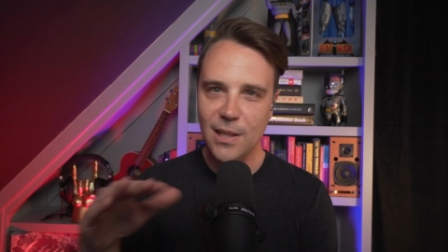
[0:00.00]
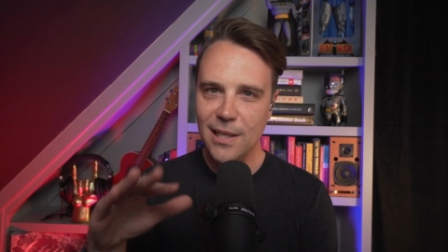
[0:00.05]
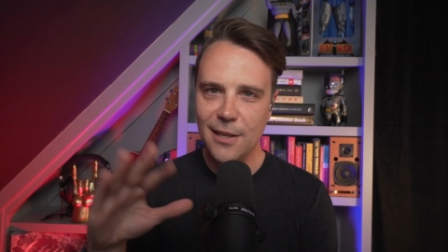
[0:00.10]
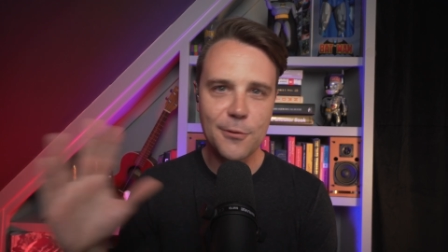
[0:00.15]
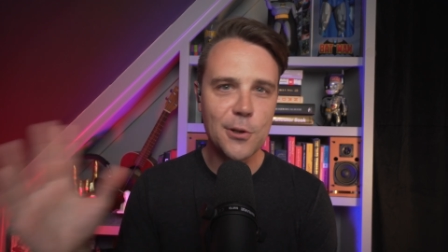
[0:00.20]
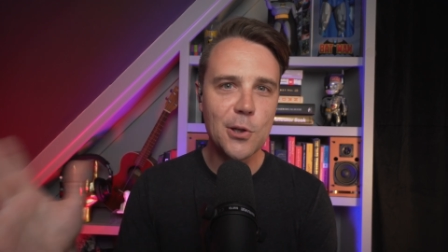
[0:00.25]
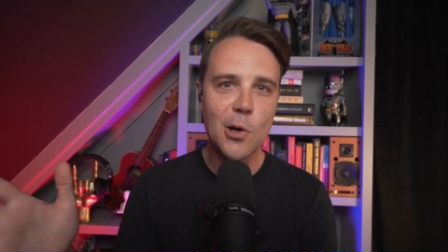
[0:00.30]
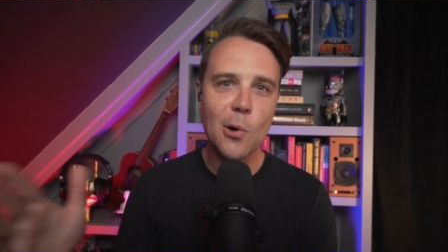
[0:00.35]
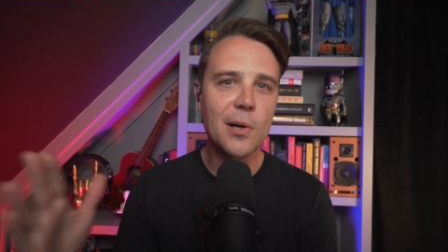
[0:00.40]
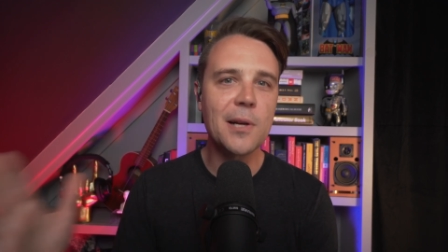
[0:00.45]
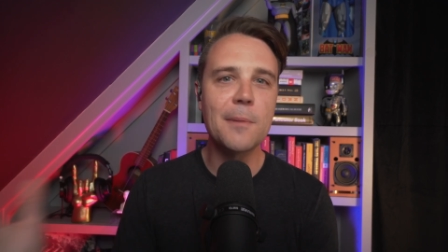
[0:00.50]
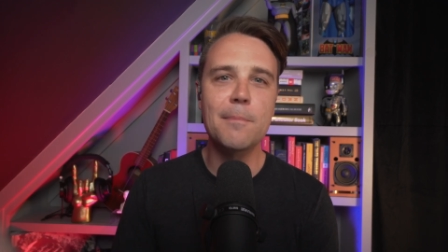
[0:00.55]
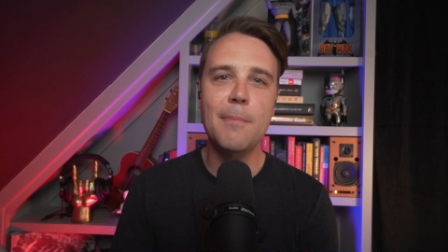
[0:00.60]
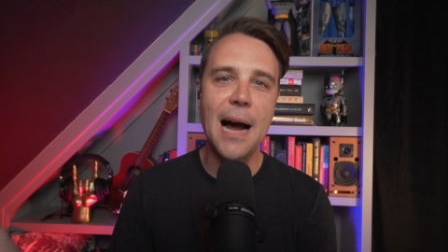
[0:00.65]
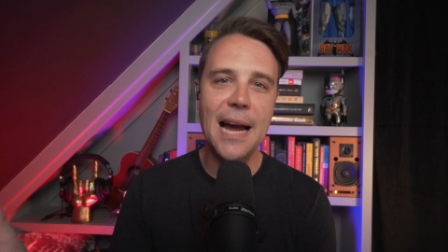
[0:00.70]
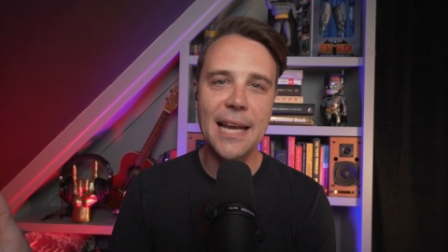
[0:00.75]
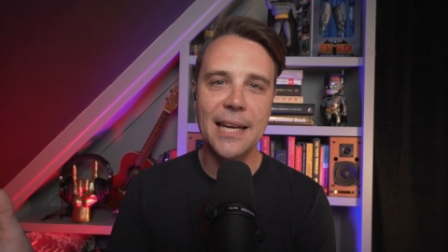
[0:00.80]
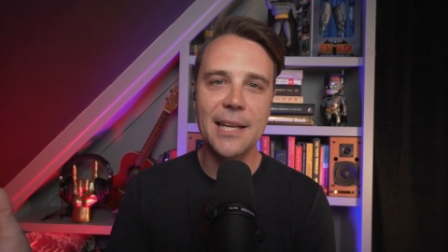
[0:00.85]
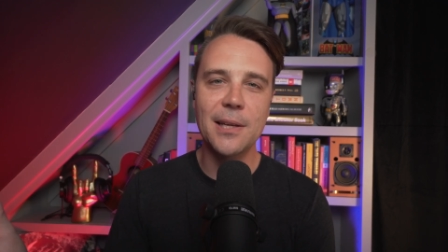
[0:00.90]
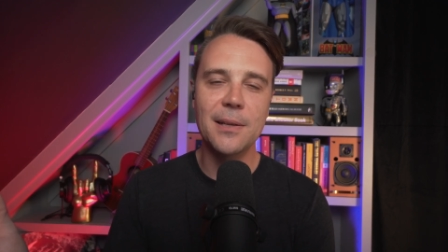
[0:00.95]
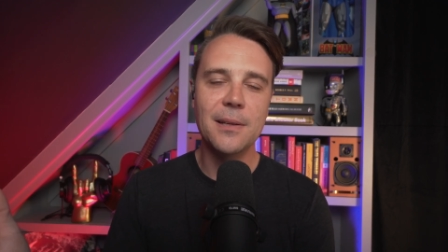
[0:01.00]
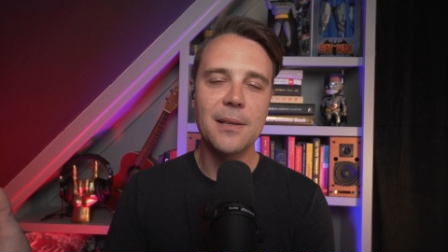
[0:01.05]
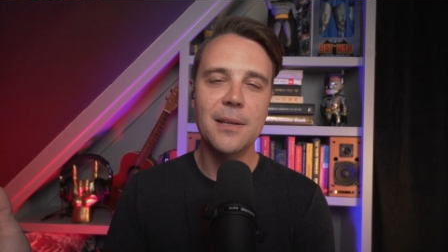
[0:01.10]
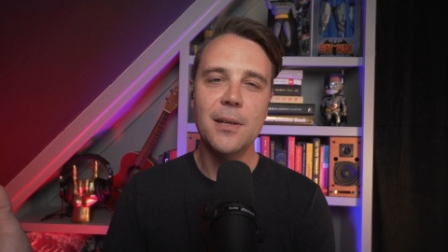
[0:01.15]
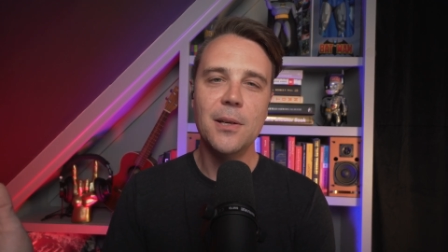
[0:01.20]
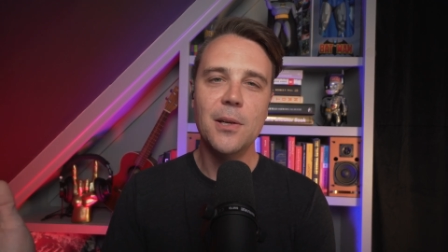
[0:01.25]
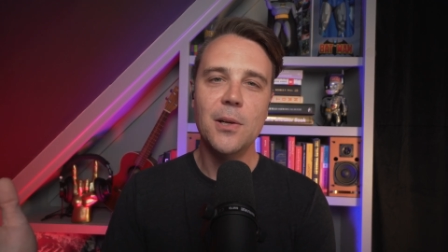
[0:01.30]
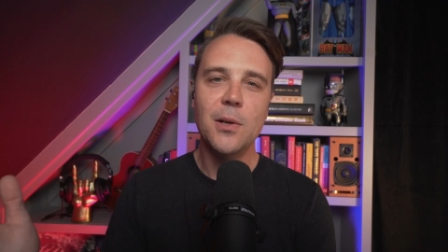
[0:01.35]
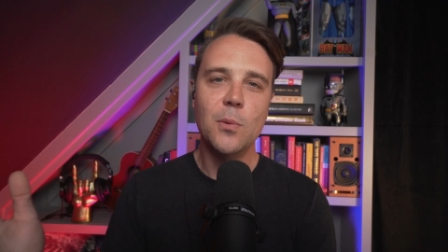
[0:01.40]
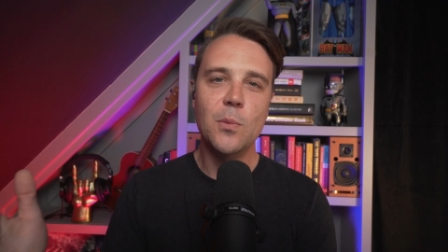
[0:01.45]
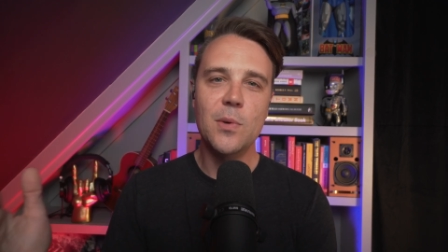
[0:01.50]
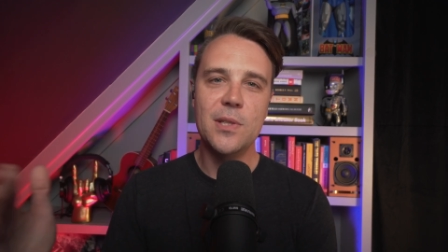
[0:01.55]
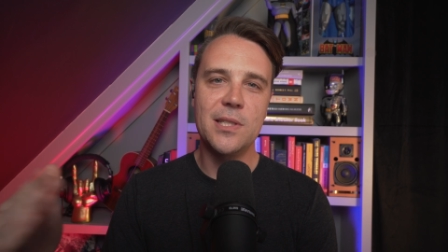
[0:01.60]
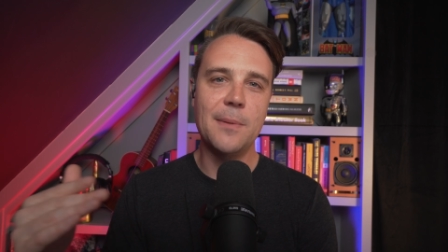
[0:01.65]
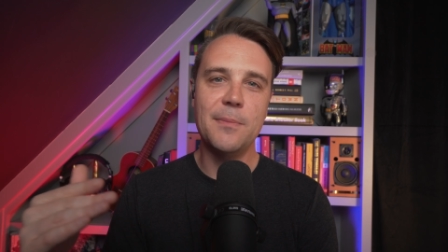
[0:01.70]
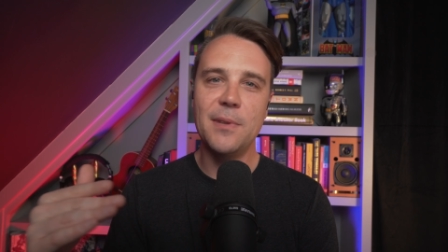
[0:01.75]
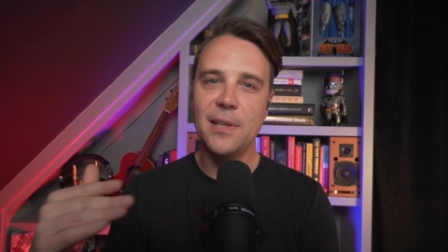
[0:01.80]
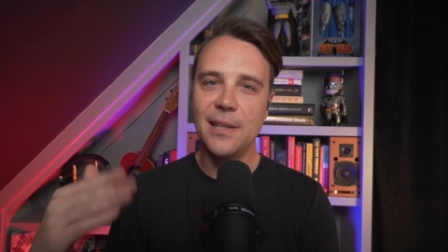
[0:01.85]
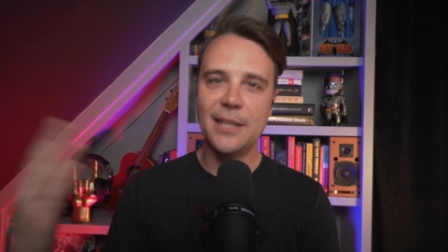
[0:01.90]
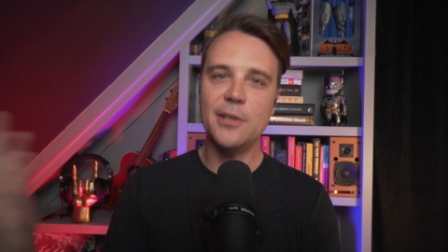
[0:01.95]
if you don't combine it with
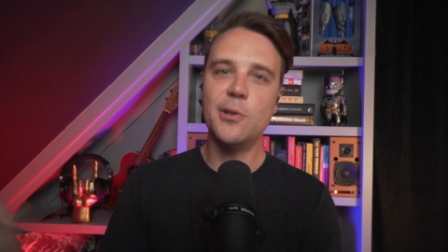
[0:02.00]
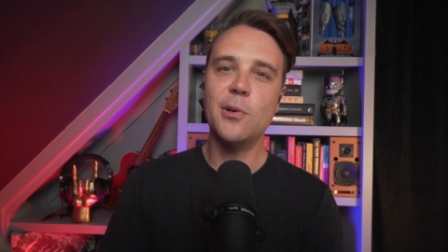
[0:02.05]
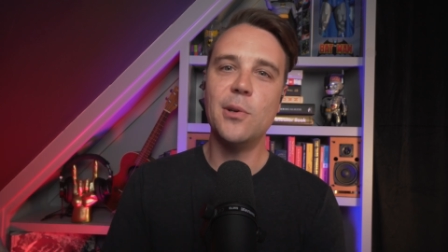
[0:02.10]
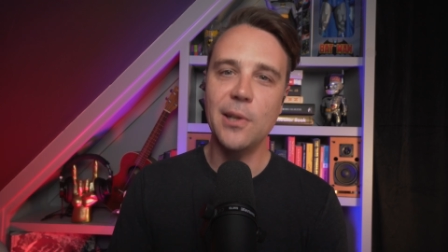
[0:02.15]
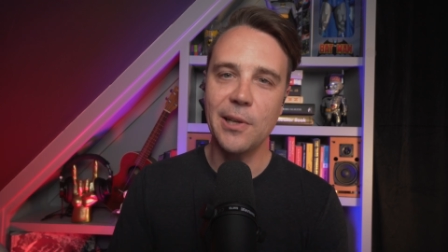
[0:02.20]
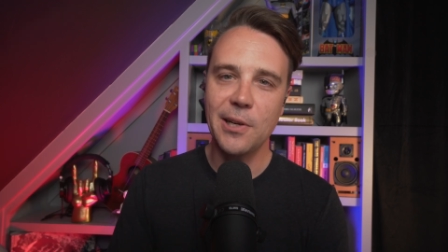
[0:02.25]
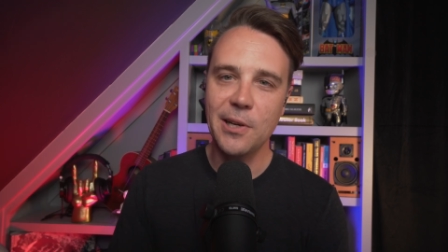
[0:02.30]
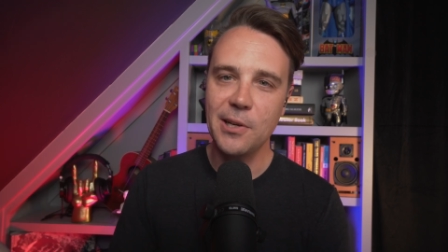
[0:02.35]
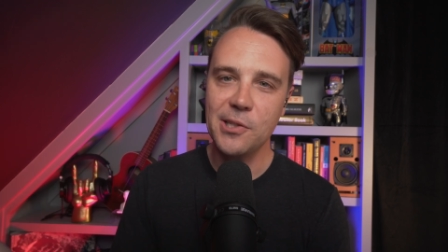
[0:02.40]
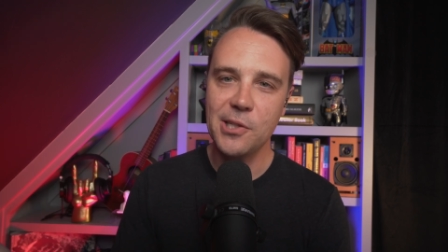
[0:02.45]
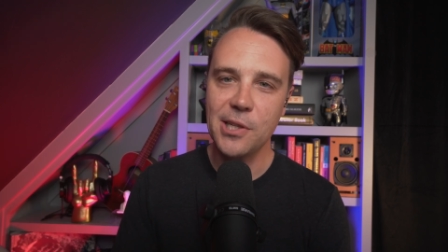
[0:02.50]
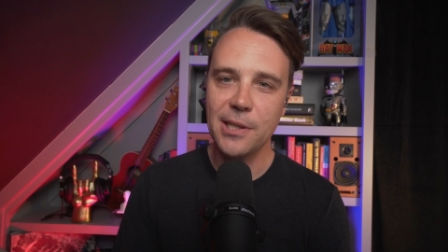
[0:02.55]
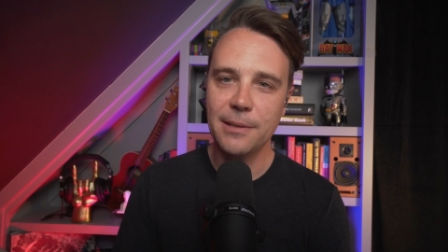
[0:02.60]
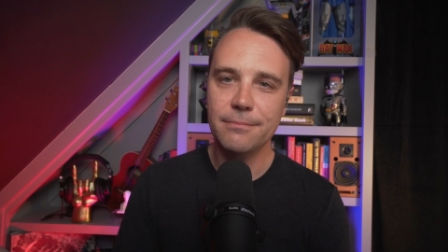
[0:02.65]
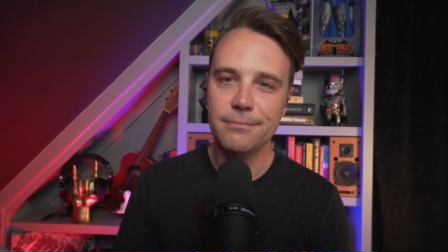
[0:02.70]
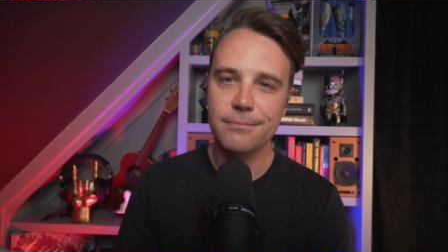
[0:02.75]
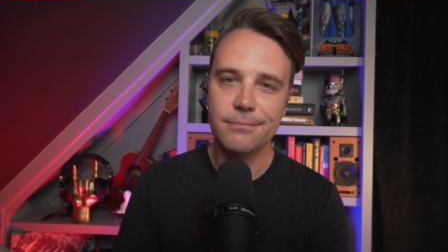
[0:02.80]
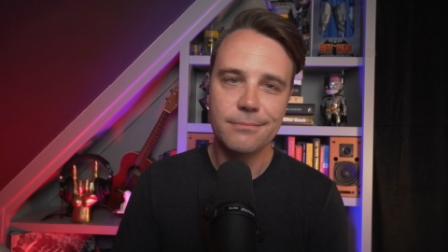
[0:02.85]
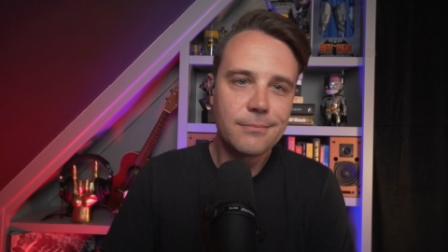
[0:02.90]
something like nuclear energy.